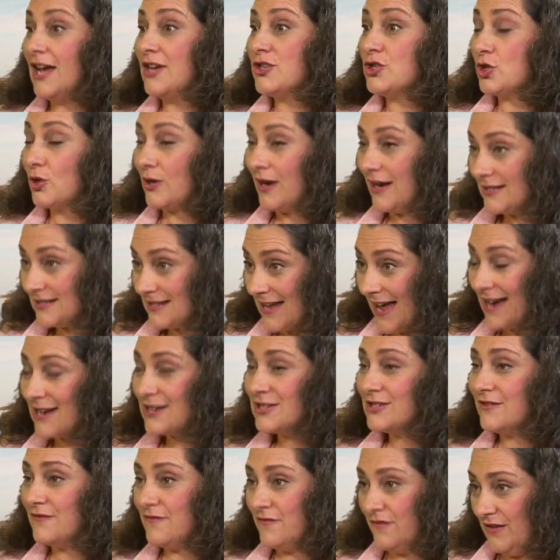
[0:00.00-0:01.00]

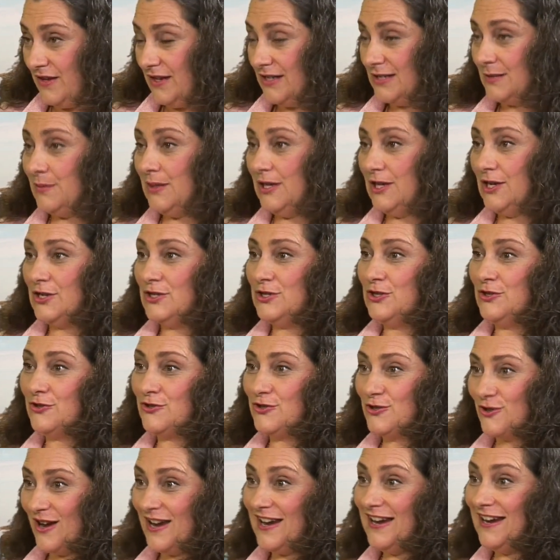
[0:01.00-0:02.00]
transaction fees, because you're
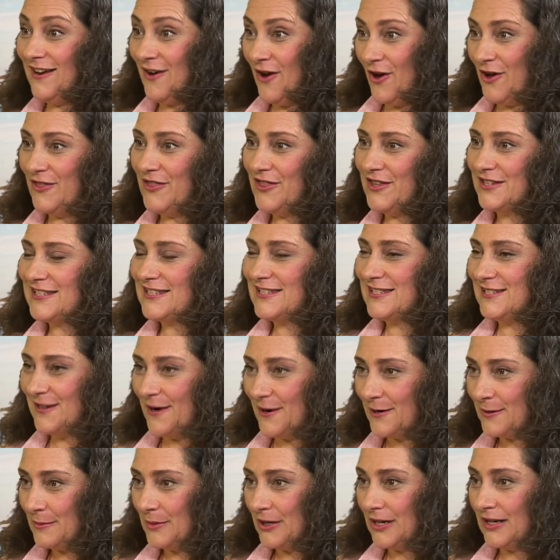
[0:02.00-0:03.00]
trading on the
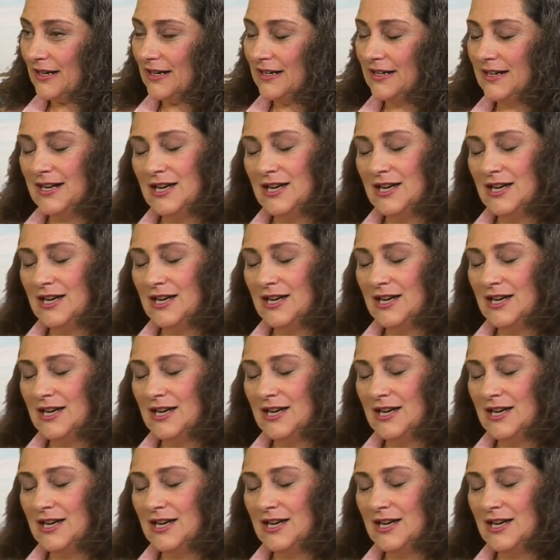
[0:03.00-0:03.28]
stock market.